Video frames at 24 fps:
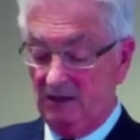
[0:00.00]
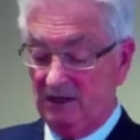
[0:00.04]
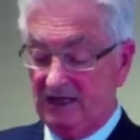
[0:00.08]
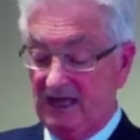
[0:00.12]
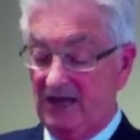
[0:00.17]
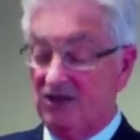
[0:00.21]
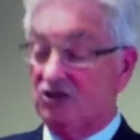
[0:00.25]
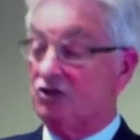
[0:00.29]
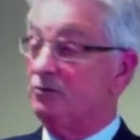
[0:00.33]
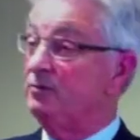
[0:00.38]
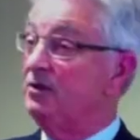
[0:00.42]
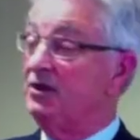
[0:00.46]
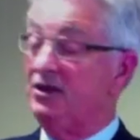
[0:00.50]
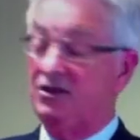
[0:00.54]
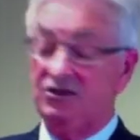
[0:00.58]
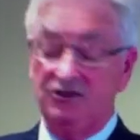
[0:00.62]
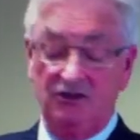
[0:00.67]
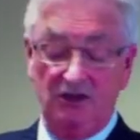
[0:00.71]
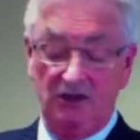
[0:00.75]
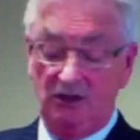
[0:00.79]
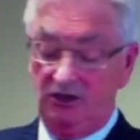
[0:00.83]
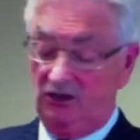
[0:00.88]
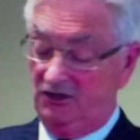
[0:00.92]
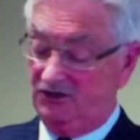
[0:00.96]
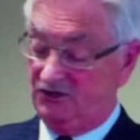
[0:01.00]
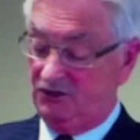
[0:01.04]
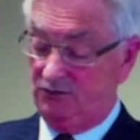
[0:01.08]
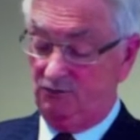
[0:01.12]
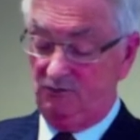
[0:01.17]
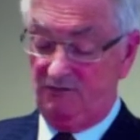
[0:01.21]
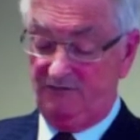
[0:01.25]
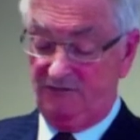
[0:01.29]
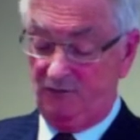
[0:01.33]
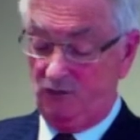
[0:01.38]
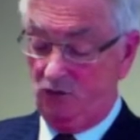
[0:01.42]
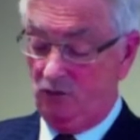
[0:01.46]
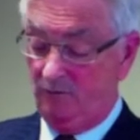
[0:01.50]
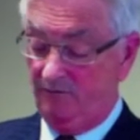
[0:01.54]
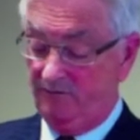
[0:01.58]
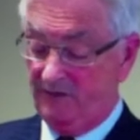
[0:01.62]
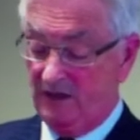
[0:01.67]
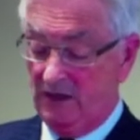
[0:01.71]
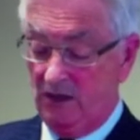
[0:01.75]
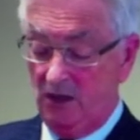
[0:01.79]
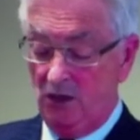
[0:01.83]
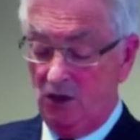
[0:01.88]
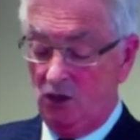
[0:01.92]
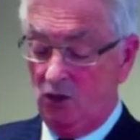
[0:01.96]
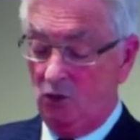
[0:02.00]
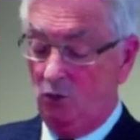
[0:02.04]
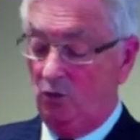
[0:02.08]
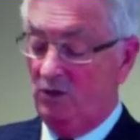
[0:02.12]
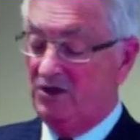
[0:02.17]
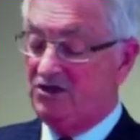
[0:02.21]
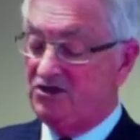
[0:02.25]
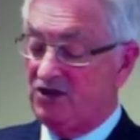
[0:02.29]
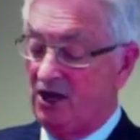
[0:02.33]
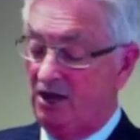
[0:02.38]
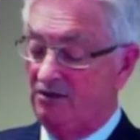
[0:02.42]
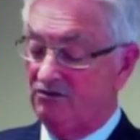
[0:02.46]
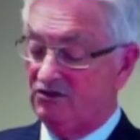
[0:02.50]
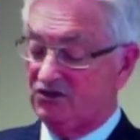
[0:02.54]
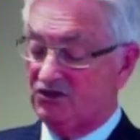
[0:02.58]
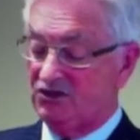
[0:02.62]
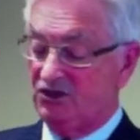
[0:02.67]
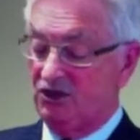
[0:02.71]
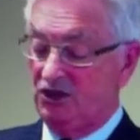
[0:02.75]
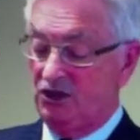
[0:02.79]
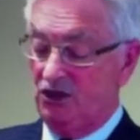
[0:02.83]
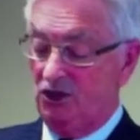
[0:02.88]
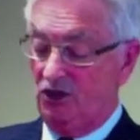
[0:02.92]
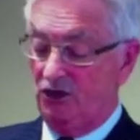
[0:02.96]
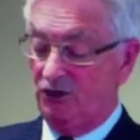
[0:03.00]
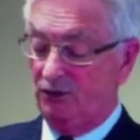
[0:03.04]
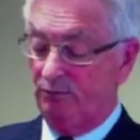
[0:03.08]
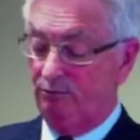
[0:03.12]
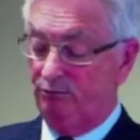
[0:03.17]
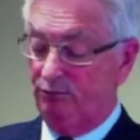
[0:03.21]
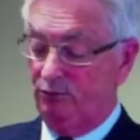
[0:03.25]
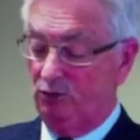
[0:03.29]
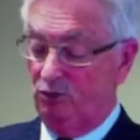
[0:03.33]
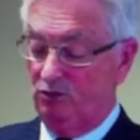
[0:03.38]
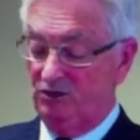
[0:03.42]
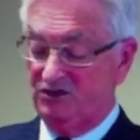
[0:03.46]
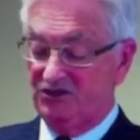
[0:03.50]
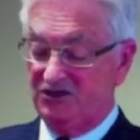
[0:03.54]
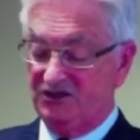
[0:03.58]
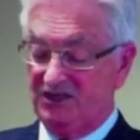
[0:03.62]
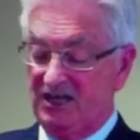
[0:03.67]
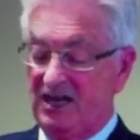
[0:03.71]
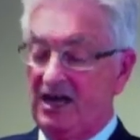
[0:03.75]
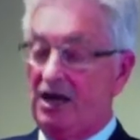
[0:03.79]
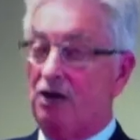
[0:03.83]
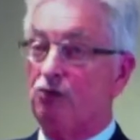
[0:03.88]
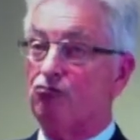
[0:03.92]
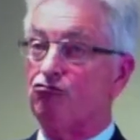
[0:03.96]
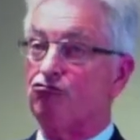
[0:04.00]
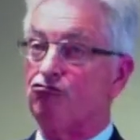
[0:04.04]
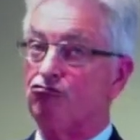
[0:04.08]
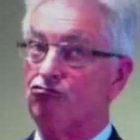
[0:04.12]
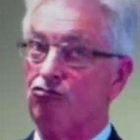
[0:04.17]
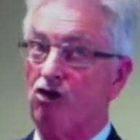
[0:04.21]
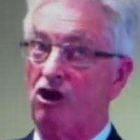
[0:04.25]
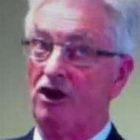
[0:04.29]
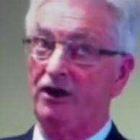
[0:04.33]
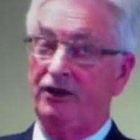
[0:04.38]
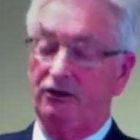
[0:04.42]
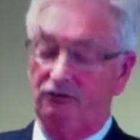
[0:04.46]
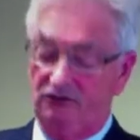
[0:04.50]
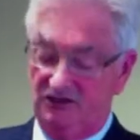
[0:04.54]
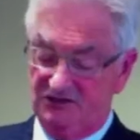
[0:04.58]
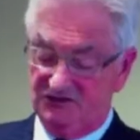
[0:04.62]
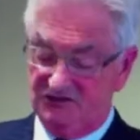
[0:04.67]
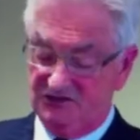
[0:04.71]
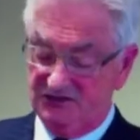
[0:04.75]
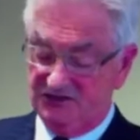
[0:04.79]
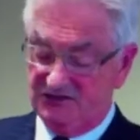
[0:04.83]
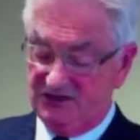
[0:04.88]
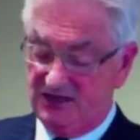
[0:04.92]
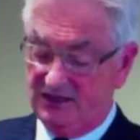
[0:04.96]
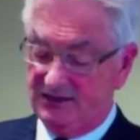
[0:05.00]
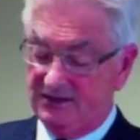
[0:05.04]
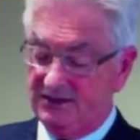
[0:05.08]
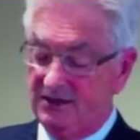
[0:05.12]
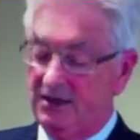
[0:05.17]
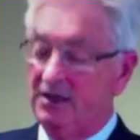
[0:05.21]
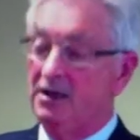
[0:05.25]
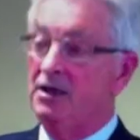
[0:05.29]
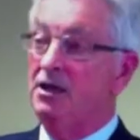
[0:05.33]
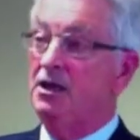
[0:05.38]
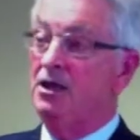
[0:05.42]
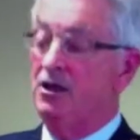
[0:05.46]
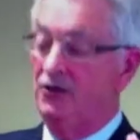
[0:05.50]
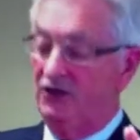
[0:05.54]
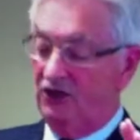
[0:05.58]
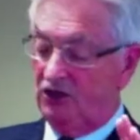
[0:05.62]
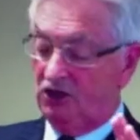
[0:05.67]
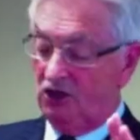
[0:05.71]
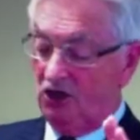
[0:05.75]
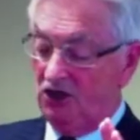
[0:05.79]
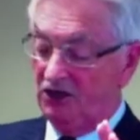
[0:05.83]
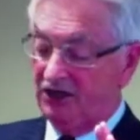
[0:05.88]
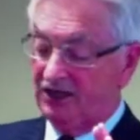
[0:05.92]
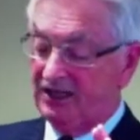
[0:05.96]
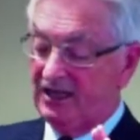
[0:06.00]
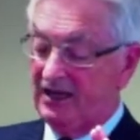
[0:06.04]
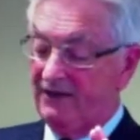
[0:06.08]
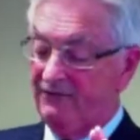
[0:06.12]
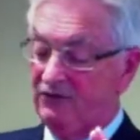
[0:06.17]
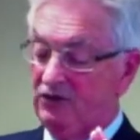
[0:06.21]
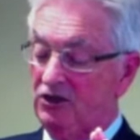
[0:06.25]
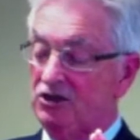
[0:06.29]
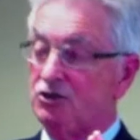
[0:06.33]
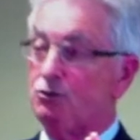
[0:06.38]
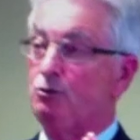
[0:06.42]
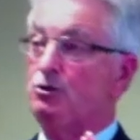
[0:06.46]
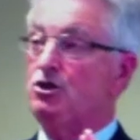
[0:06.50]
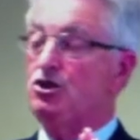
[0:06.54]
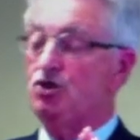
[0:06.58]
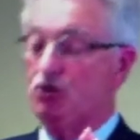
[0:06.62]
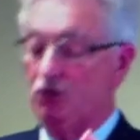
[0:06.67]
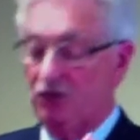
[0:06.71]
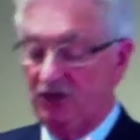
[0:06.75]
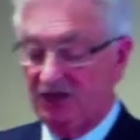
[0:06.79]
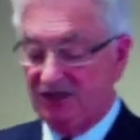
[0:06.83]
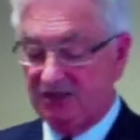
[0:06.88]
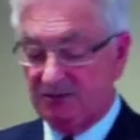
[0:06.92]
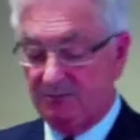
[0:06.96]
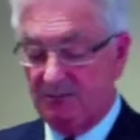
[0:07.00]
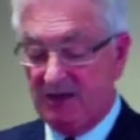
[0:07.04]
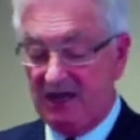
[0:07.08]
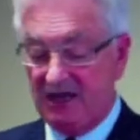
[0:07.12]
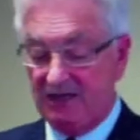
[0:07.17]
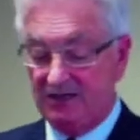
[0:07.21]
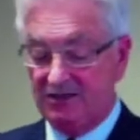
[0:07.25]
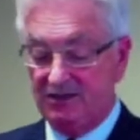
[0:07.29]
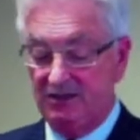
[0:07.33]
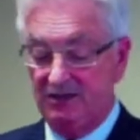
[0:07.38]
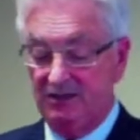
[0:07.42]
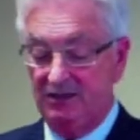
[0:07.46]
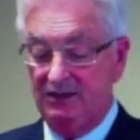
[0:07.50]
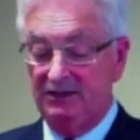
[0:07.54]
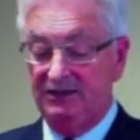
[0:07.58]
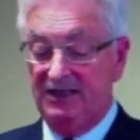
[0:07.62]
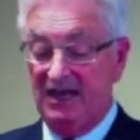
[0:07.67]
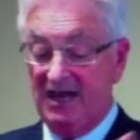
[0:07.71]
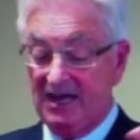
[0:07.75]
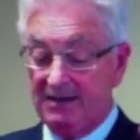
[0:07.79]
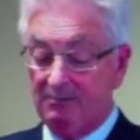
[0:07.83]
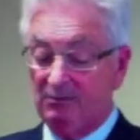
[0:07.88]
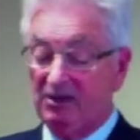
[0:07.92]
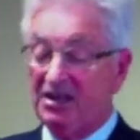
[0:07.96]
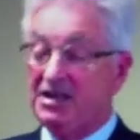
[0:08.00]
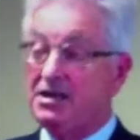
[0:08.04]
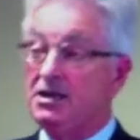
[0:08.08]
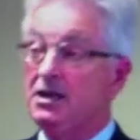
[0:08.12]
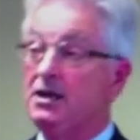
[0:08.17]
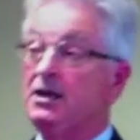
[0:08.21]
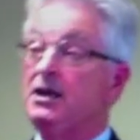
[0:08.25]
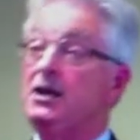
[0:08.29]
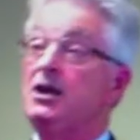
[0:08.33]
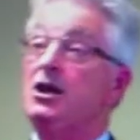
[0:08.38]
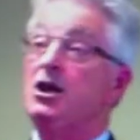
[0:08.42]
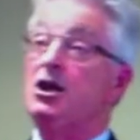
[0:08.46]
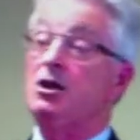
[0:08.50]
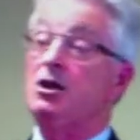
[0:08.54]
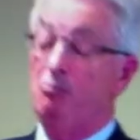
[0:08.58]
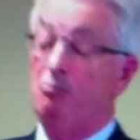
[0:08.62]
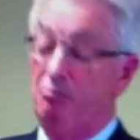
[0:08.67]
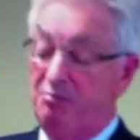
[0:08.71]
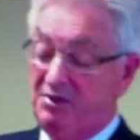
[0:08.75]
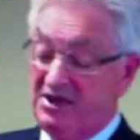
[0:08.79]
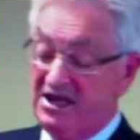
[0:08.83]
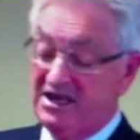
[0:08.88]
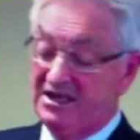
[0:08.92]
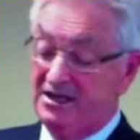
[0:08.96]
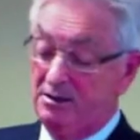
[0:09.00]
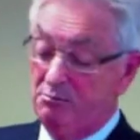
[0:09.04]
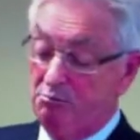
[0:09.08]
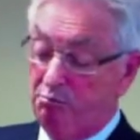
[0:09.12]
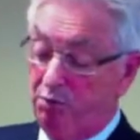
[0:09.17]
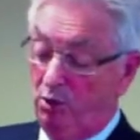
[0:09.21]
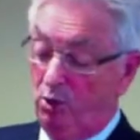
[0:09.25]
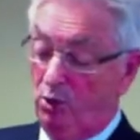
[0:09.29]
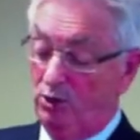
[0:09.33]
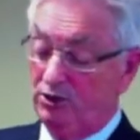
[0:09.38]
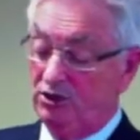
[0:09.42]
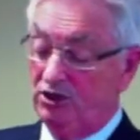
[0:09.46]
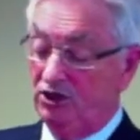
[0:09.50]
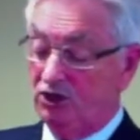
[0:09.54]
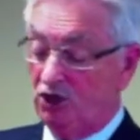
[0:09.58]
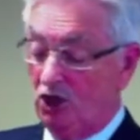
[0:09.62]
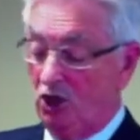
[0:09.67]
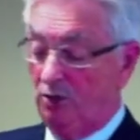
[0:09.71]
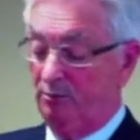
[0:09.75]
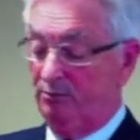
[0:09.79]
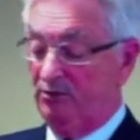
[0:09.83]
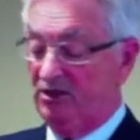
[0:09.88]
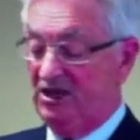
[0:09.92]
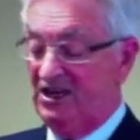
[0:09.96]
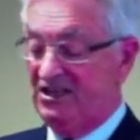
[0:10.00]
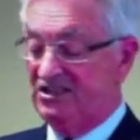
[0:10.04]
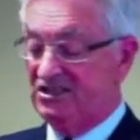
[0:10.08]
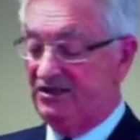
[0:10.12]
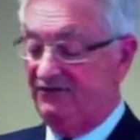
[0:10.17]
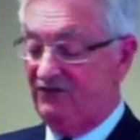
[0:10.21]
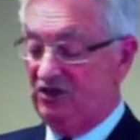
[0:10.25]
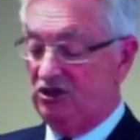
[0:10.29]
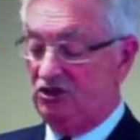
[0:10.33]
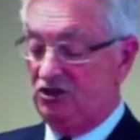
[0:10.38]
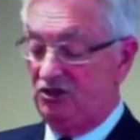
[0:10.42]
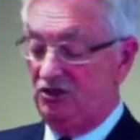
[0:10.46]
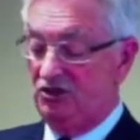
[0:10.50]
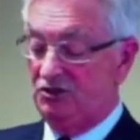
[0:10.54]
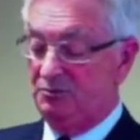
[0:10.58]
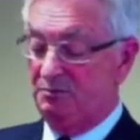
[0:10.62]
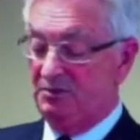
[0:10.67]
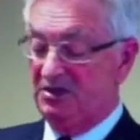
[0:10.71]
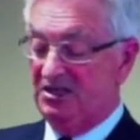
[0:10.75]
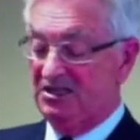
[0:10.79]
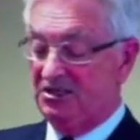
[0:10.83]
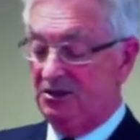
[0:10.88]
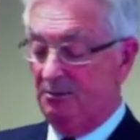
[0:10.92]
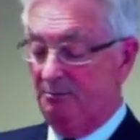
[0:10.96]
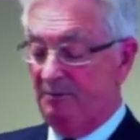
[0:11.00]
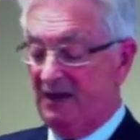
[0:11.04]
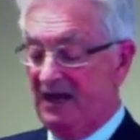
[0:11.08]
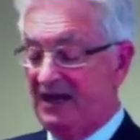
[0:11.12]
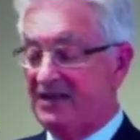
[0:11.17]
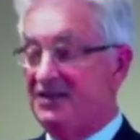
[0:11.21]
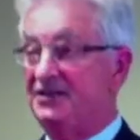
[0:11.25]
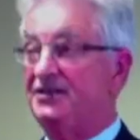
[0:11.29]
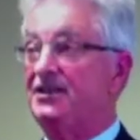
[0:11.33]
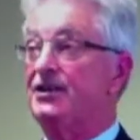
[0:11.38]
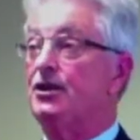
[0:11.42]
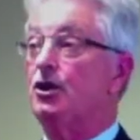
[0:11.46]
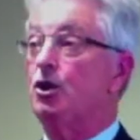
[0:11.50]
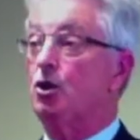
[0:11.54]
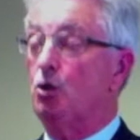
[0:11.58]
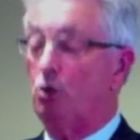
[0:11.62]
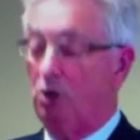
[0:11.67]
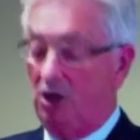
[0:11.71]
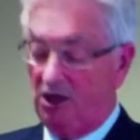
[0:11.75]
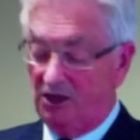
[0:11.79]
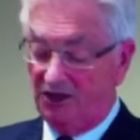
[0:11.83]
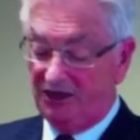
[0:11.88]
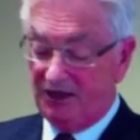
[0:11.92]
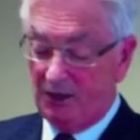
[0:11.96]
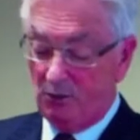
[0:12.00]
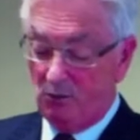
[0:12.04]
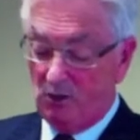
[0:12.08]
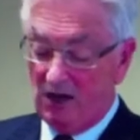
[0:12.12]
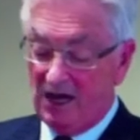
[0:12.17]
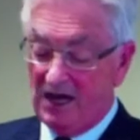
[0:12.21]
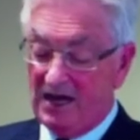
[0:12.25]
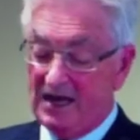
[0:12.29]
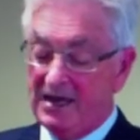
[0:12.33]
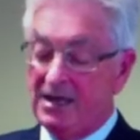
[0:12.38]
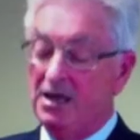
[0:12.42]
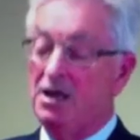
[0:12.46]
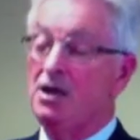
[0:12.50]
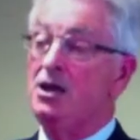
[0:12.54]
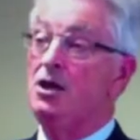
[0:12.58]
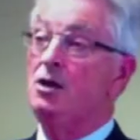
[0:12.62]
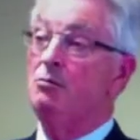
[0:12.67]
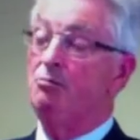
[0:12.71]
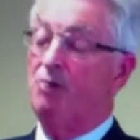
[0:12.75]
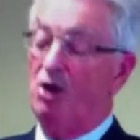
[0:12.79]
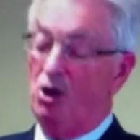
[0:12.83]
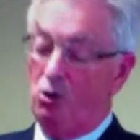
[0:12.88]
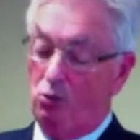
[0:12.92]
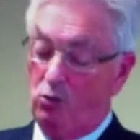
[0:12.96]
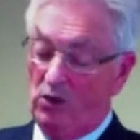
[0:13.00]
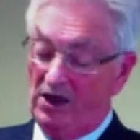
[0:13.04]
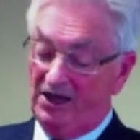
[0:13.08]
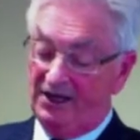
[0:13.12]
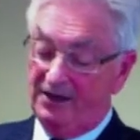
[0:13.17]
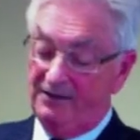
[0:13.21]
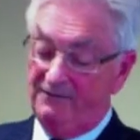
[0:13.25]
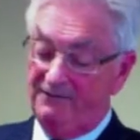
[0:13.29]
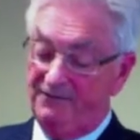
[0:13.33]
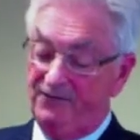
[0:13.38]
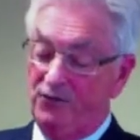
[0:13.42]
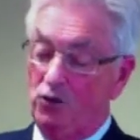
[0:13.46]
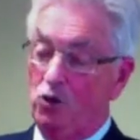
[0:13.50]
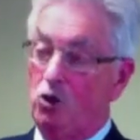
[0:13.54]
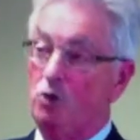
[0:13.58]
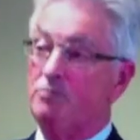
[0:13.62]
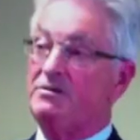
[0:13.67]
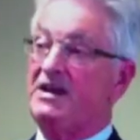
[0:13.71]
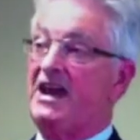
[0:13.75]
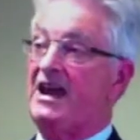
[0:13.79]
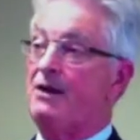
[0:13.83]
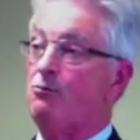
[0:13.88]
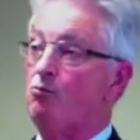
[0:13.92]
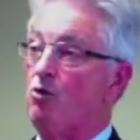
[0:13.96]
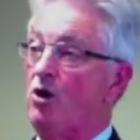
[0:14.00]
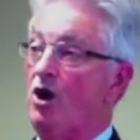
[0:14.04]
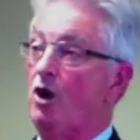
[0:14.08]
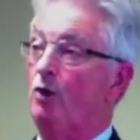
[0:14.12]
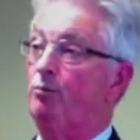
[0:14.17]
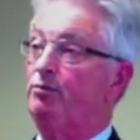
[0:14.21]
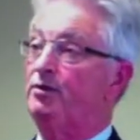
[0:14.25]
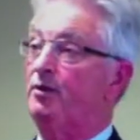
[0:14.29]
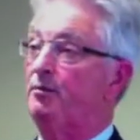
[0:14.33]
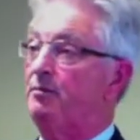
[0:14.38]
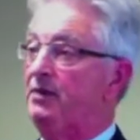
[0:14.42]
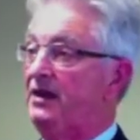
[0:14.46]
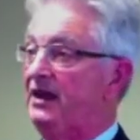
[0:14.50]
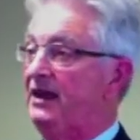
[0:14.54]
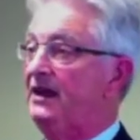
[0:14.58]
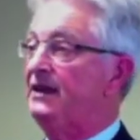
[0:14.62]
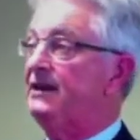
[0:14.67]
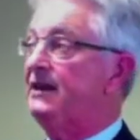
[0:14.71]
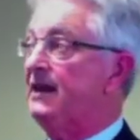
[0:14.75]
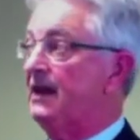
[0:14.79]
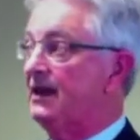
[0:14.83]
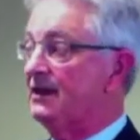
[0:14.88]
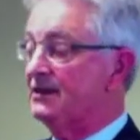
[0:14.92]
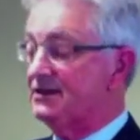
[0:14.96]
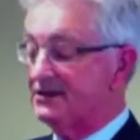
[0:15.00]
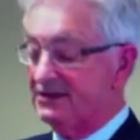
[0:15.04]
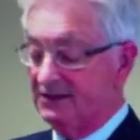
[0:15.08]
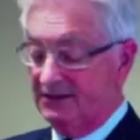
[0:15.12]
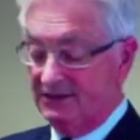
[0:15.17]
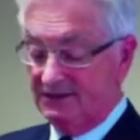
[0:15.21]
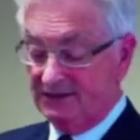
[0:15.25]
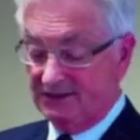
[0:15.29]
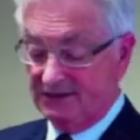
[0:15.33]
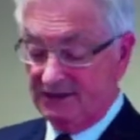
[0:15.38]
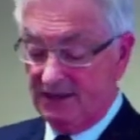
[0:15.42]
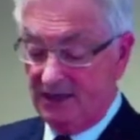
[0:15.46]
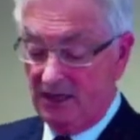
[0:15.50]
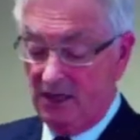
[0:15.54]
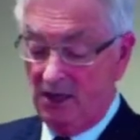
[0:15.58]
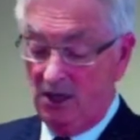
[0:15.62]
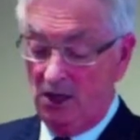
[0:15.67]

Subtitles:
Council meetings need lots of reform. We don't see on a broad scale, right across the sector, the kind of governance we should expect, namely, big, important, comprehensive issues being debated in a quality way by well-informed and well-prepared councillors.